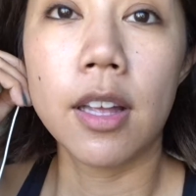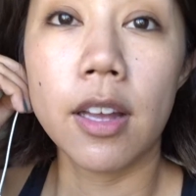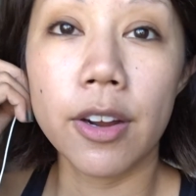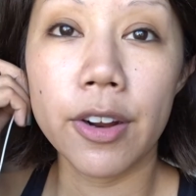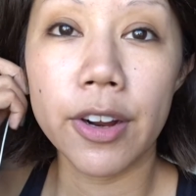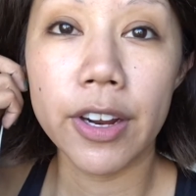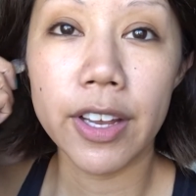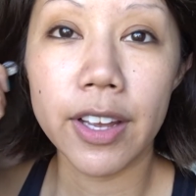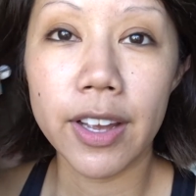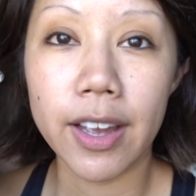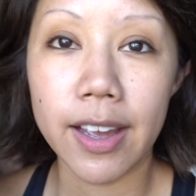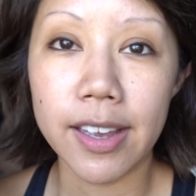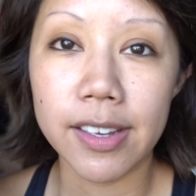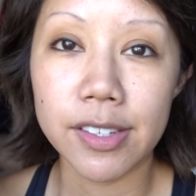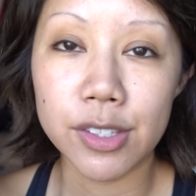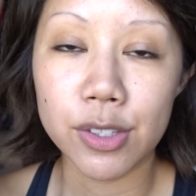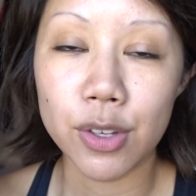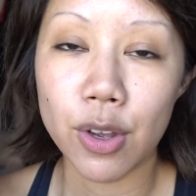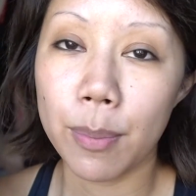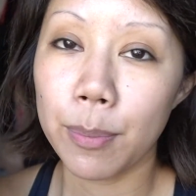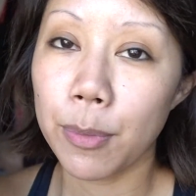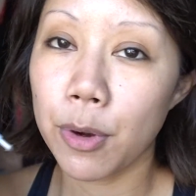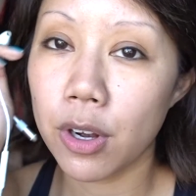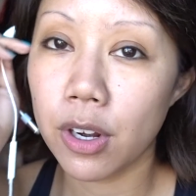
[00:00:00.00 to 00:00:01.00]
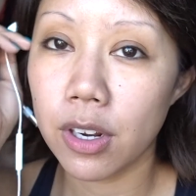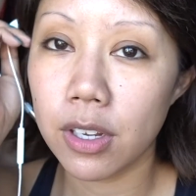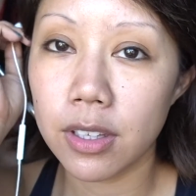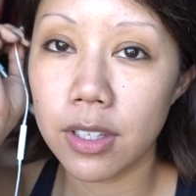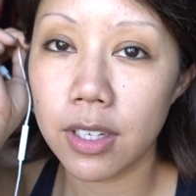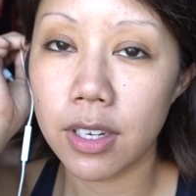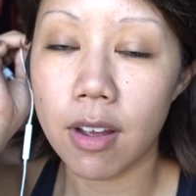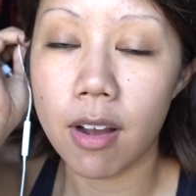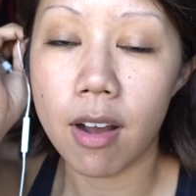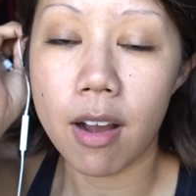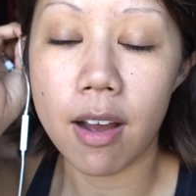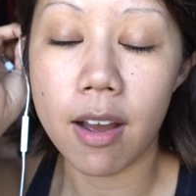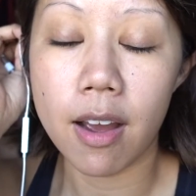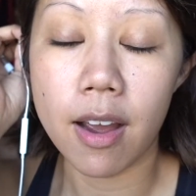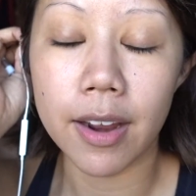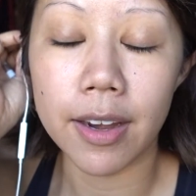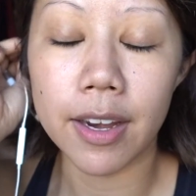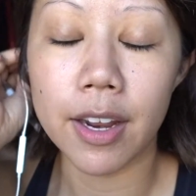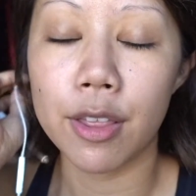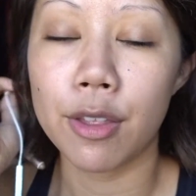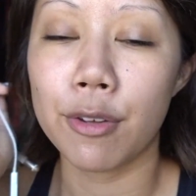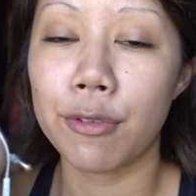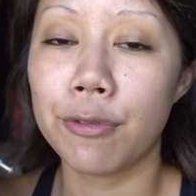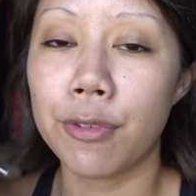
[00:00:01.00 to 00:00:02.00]
Alright, you guys, so I'm currently
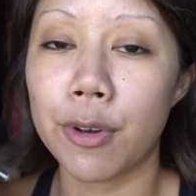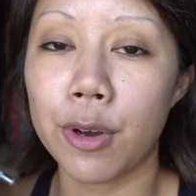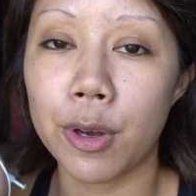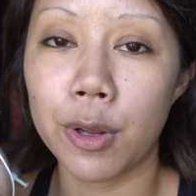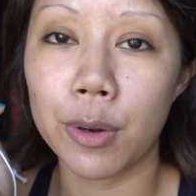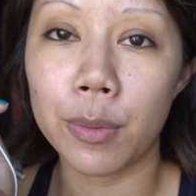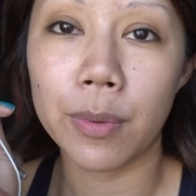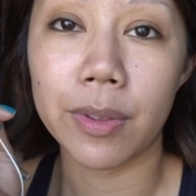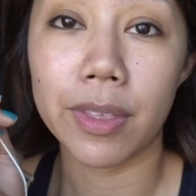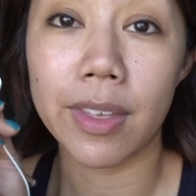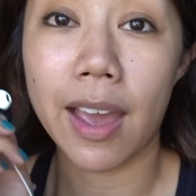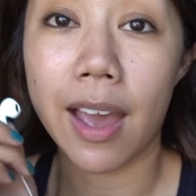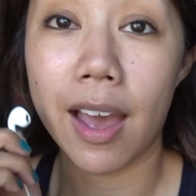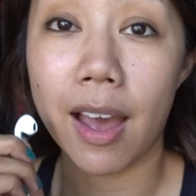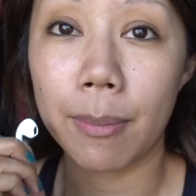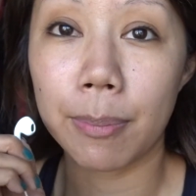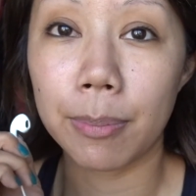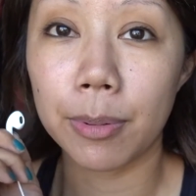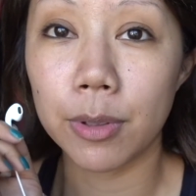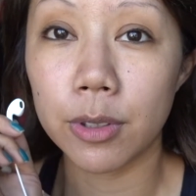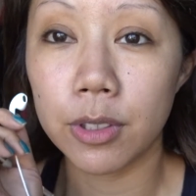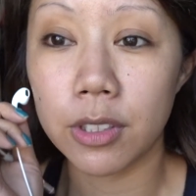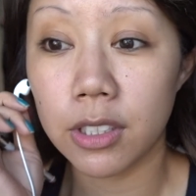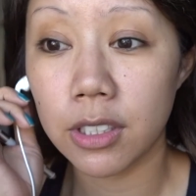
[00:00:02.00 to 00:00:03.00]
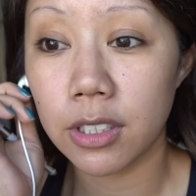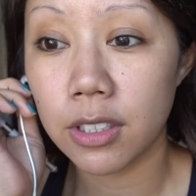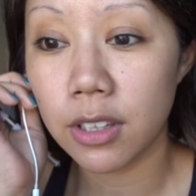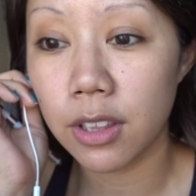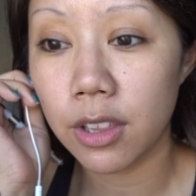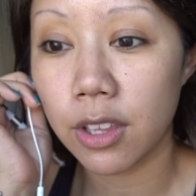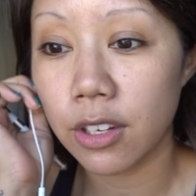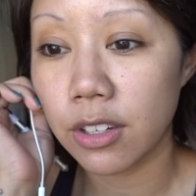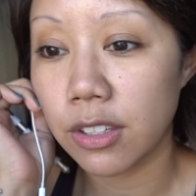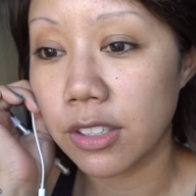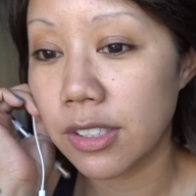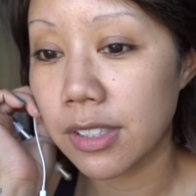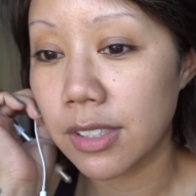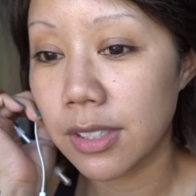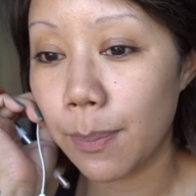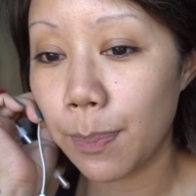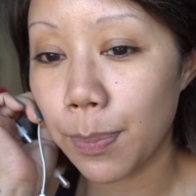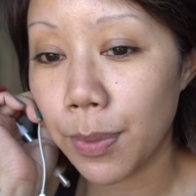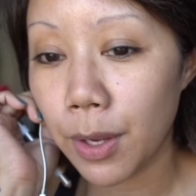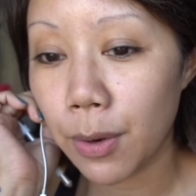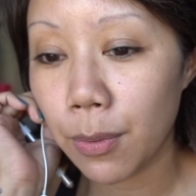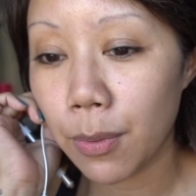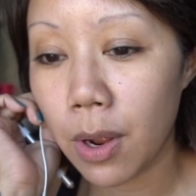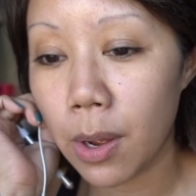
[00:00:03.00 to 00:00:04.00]
on the phone with Apple. There's
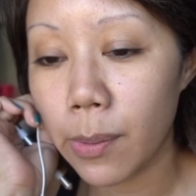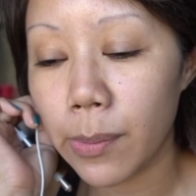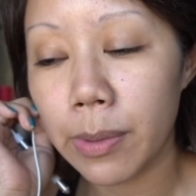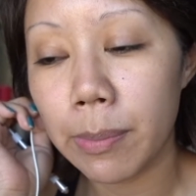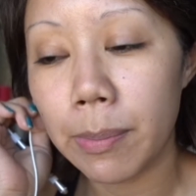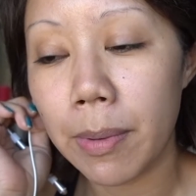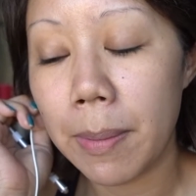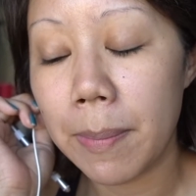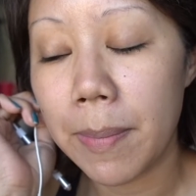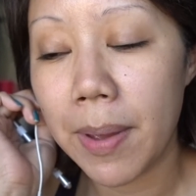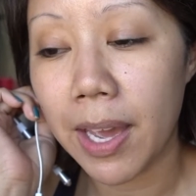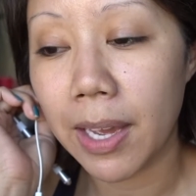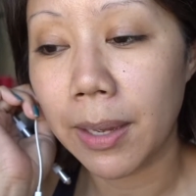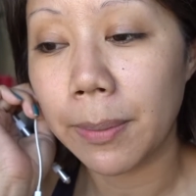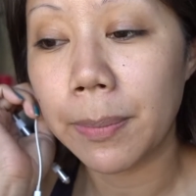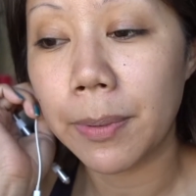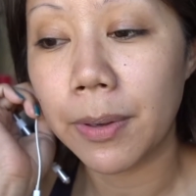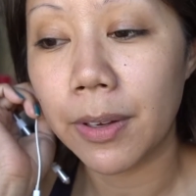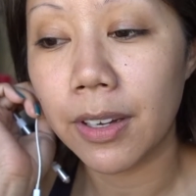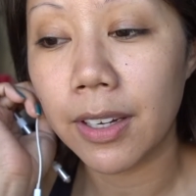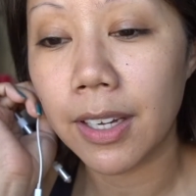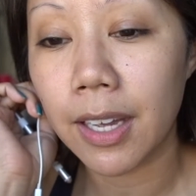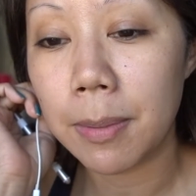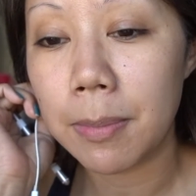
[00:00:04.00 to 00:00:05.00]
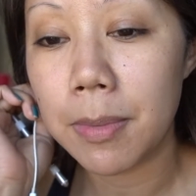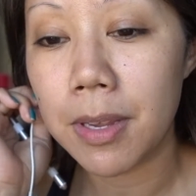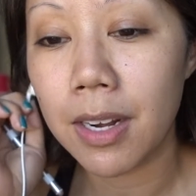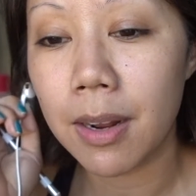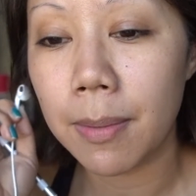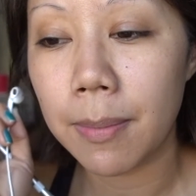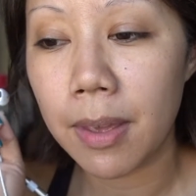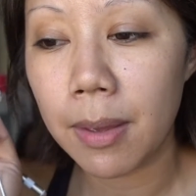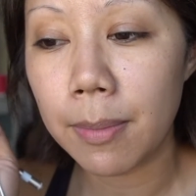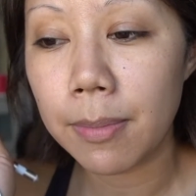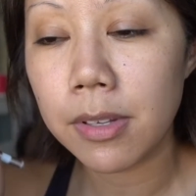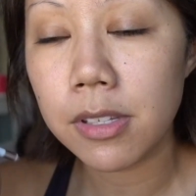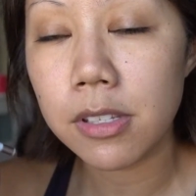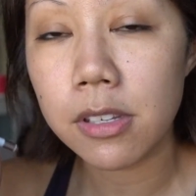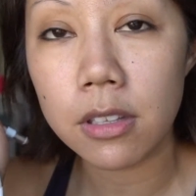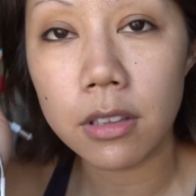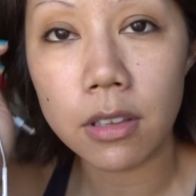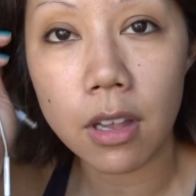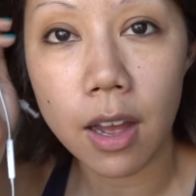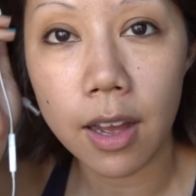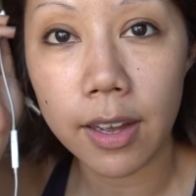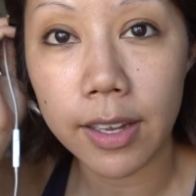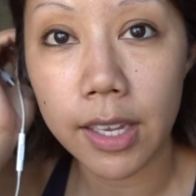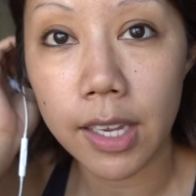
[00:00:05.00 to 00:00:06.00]
something wrong with my MacBook. I mean, I'm able to
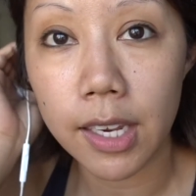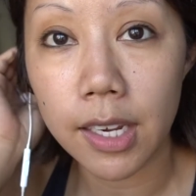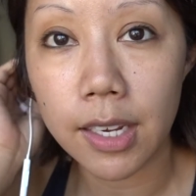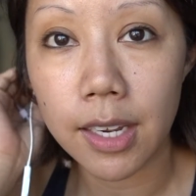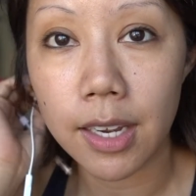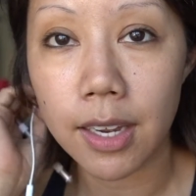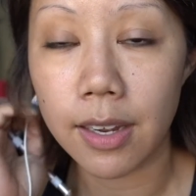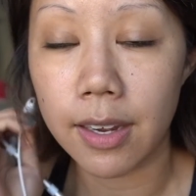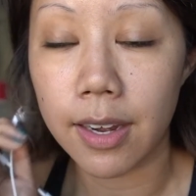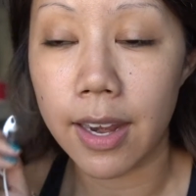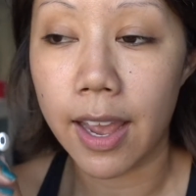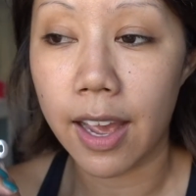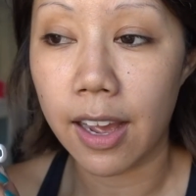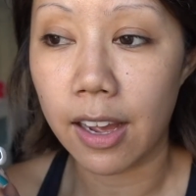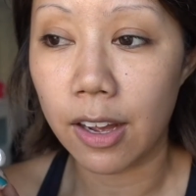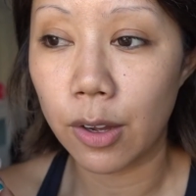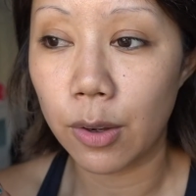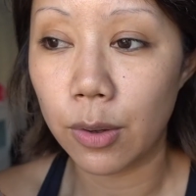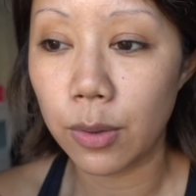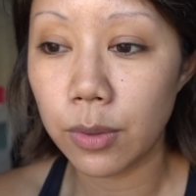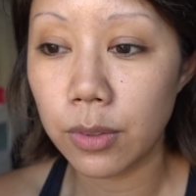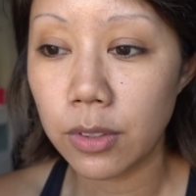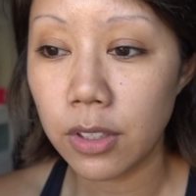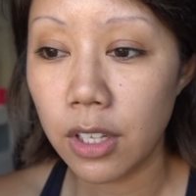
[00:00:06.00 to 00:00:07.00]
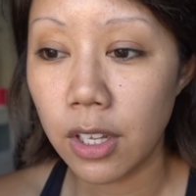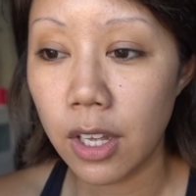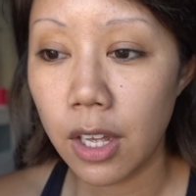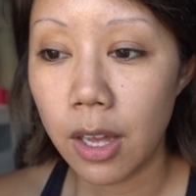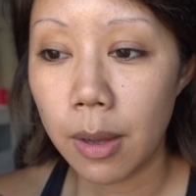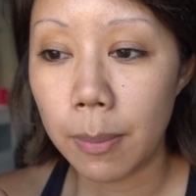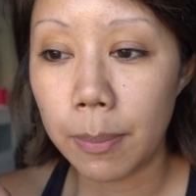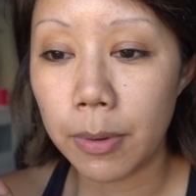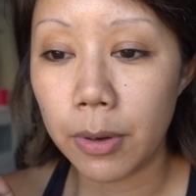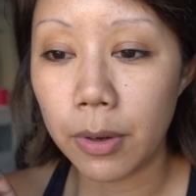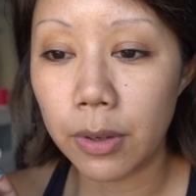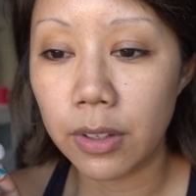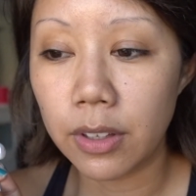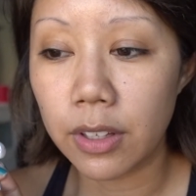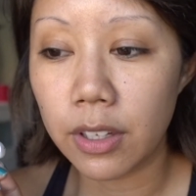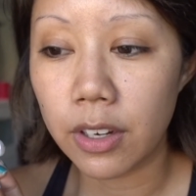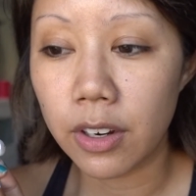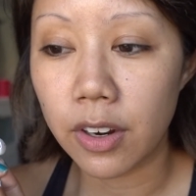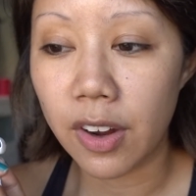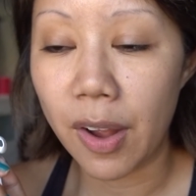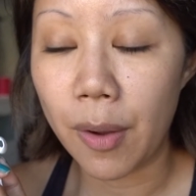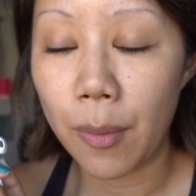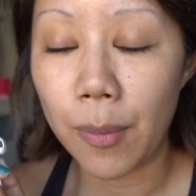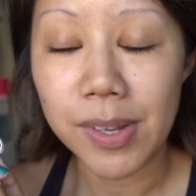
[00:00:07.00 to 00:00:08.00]
log in now, but
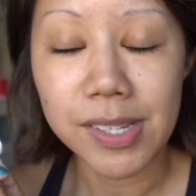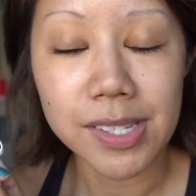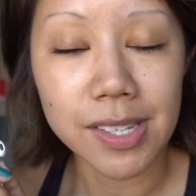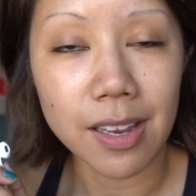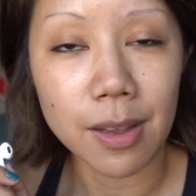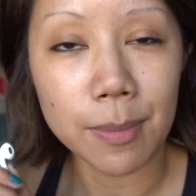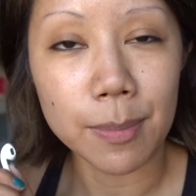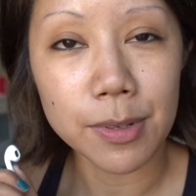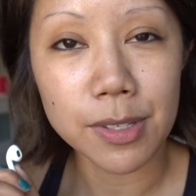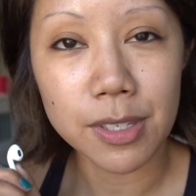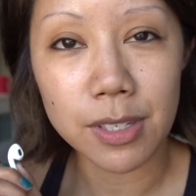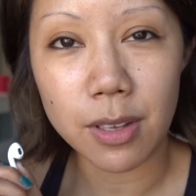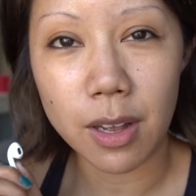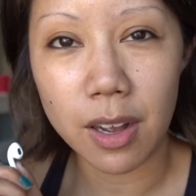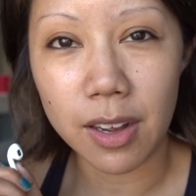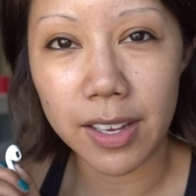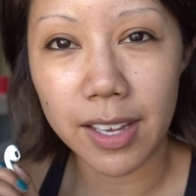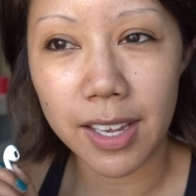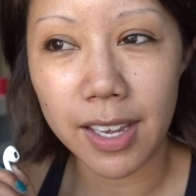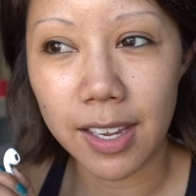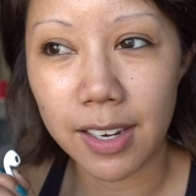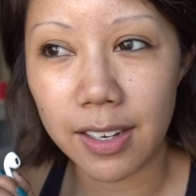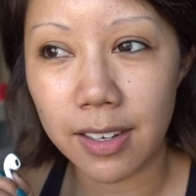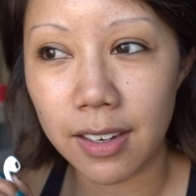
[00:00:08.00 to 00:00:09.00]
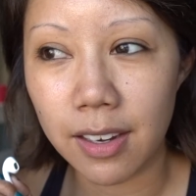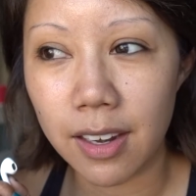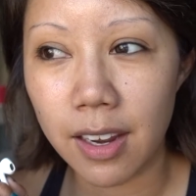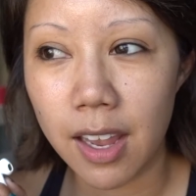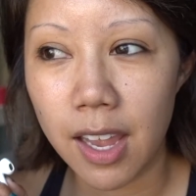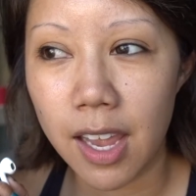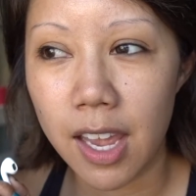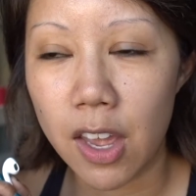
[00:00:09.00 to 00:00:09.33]
earlier I wasn't able to log in.